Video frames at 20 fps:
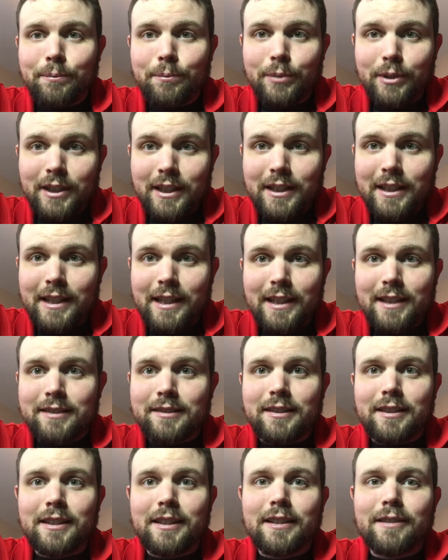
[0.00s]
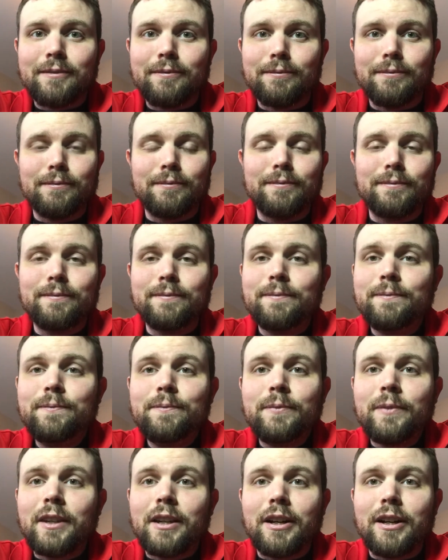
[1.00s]
Panini Instant
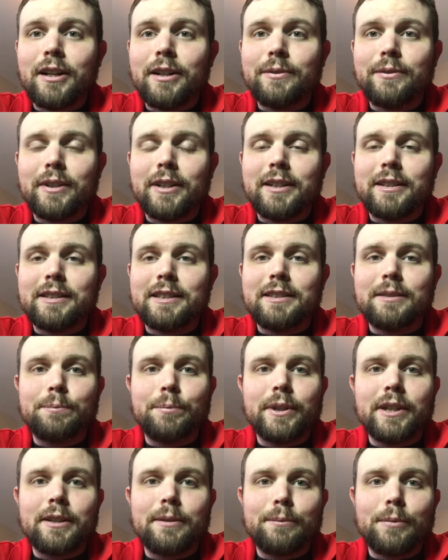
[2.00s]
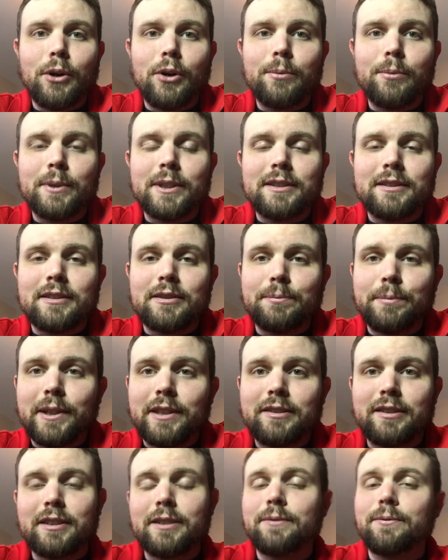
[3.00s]
of these big moments,
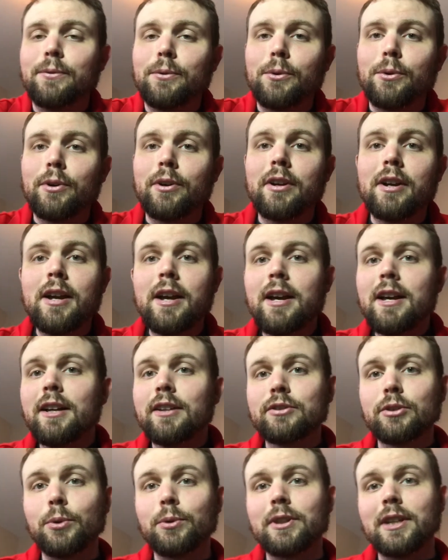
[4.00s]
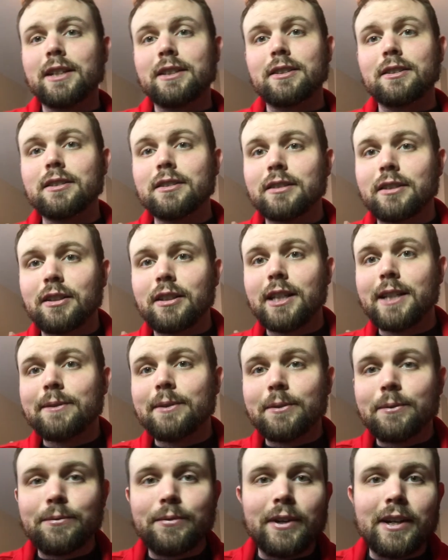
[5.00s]
especially for someone like a
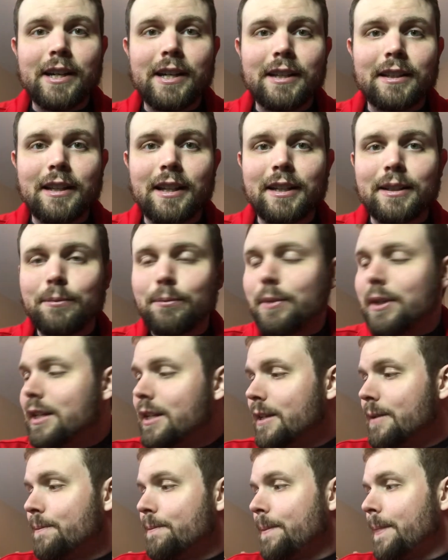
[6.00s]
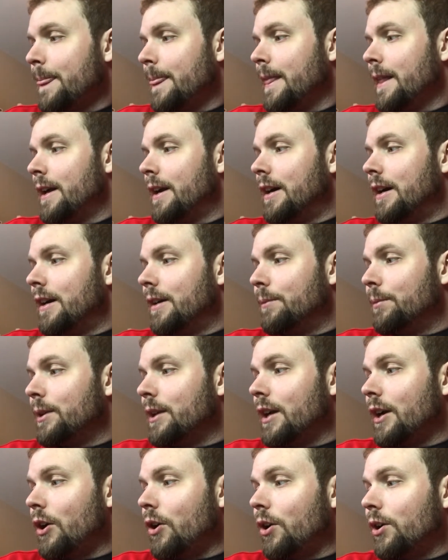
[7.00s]
Cleveland fan like me. But
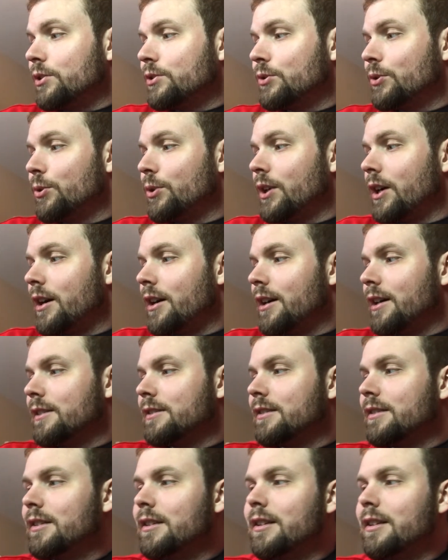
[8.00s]
I also got